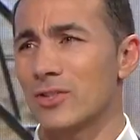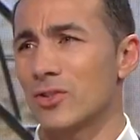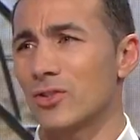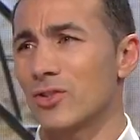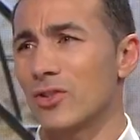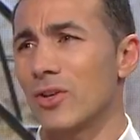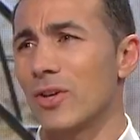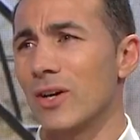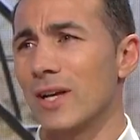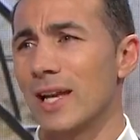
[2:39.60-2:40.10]
at
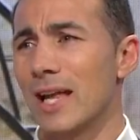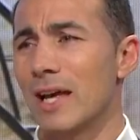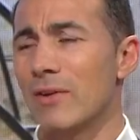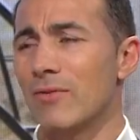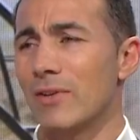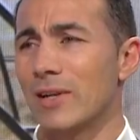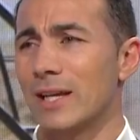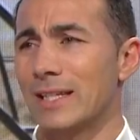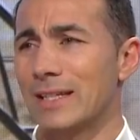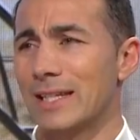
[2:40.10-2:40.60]
such a high
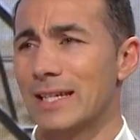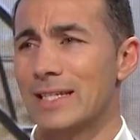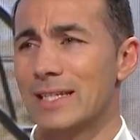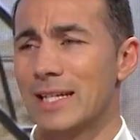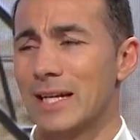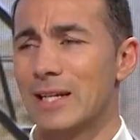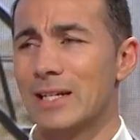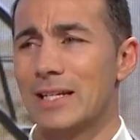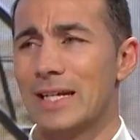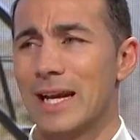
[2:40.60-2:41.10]
level at
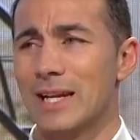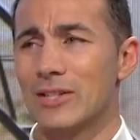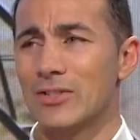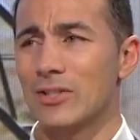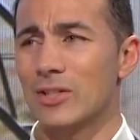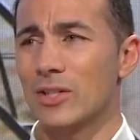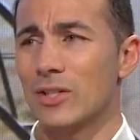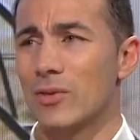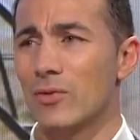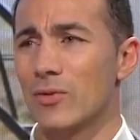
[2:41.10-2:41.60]
this early age
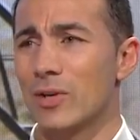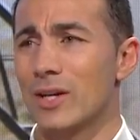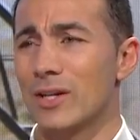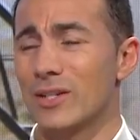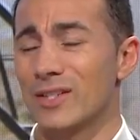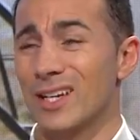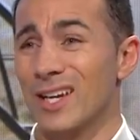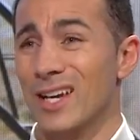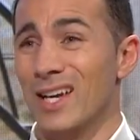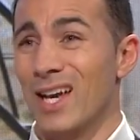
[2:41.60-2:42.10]
in their
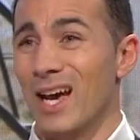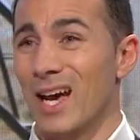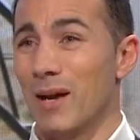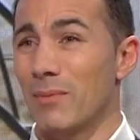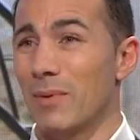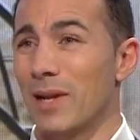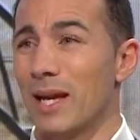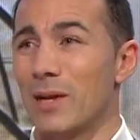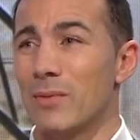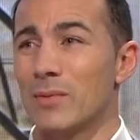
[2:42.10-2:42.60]
careers
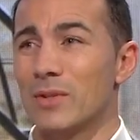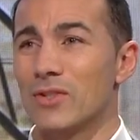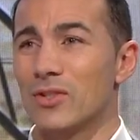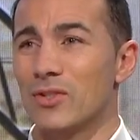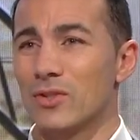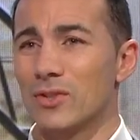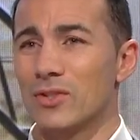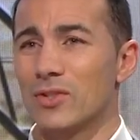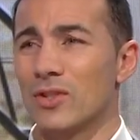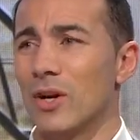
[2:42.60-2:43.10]
and playing with
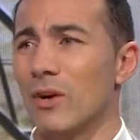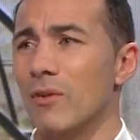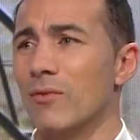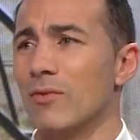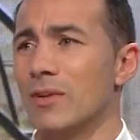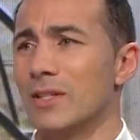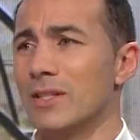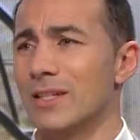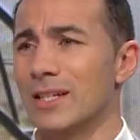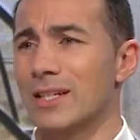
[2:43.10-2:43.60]
such
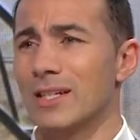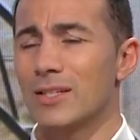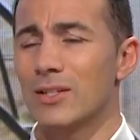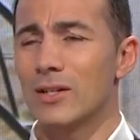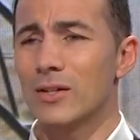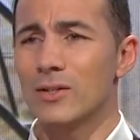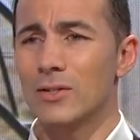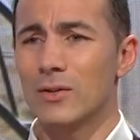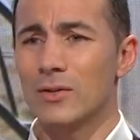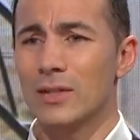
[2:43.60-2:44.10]
confidence. And it's
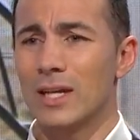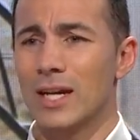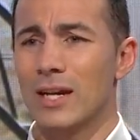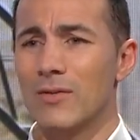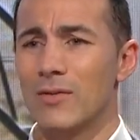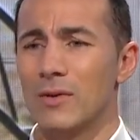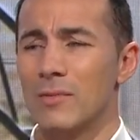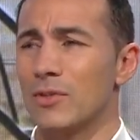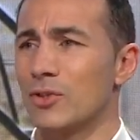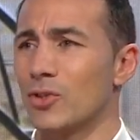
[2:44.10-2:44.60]
also, they
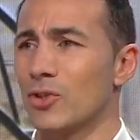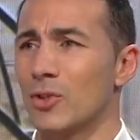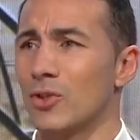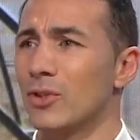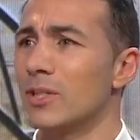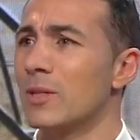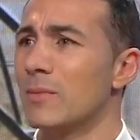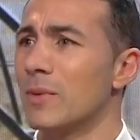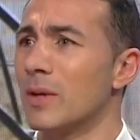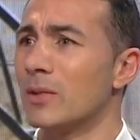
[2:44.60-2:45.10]
have a
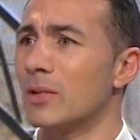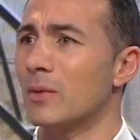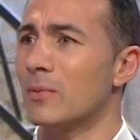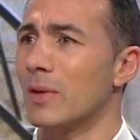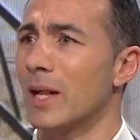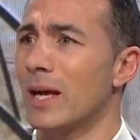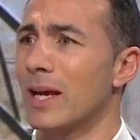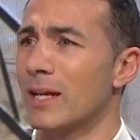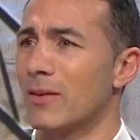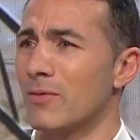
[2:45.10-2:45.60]
maturity about their
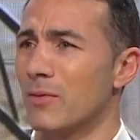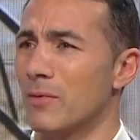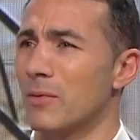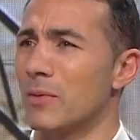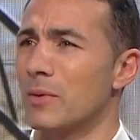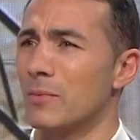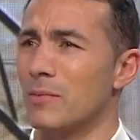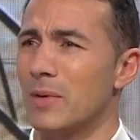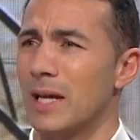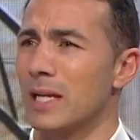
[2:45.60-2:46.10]
play
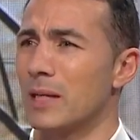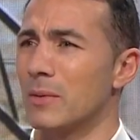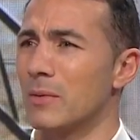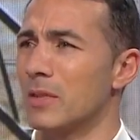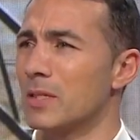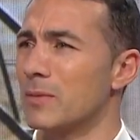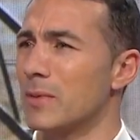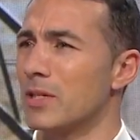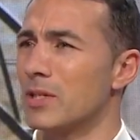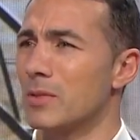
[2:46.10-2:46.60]
from
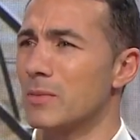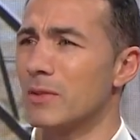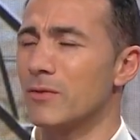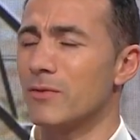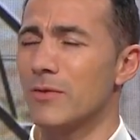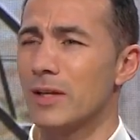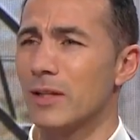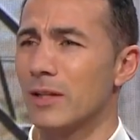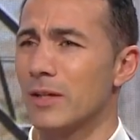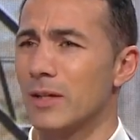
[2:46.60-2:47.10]
Bellingham, especially
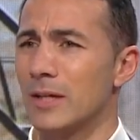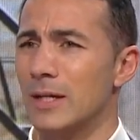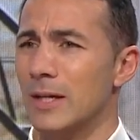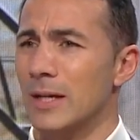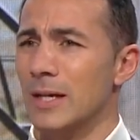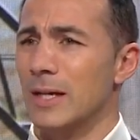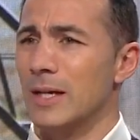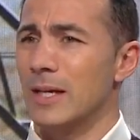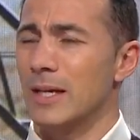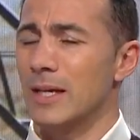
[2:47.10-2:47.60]
midfielder.
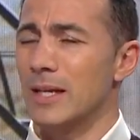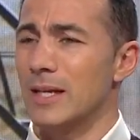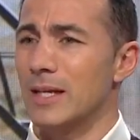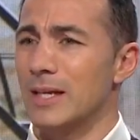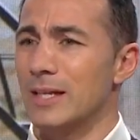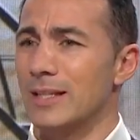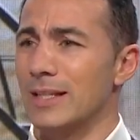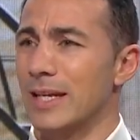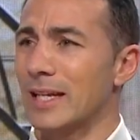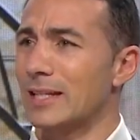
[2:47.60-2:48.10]

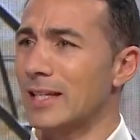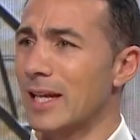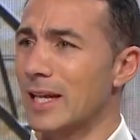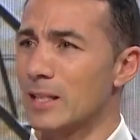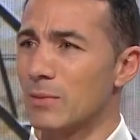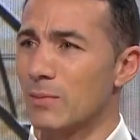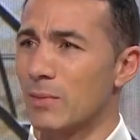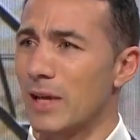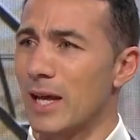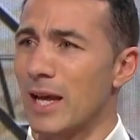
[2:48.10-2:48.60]
He
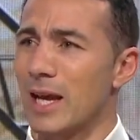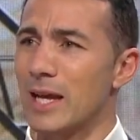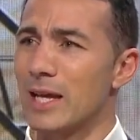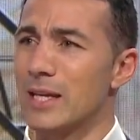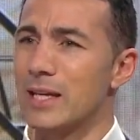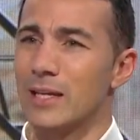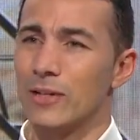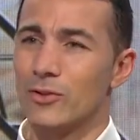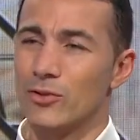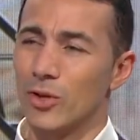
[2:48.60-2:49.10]
dictates
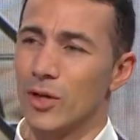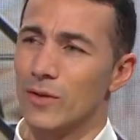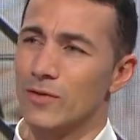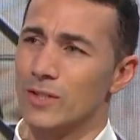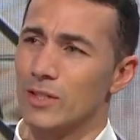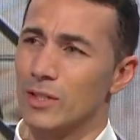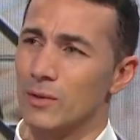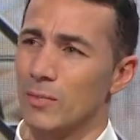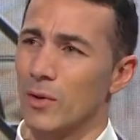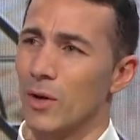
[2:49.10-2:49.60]
play. He
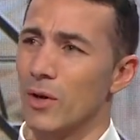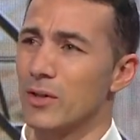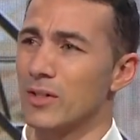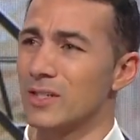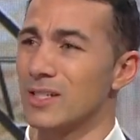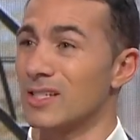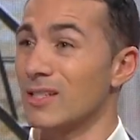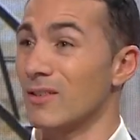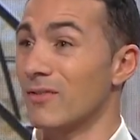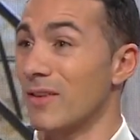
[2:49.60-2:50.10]
drives into the
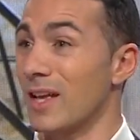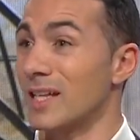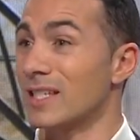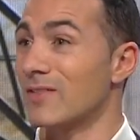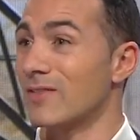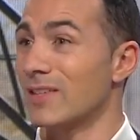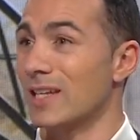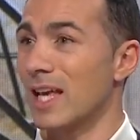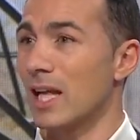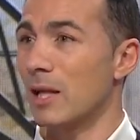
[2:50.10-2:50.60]
box. He's
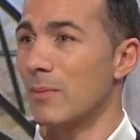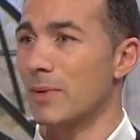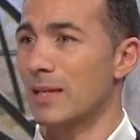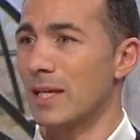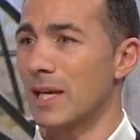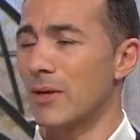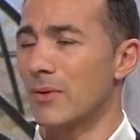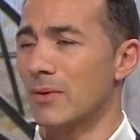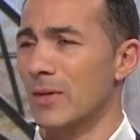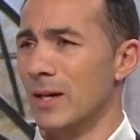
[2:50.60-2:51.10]
defensively
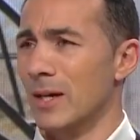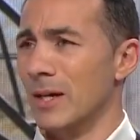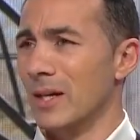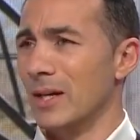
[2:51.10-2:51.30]
helping out.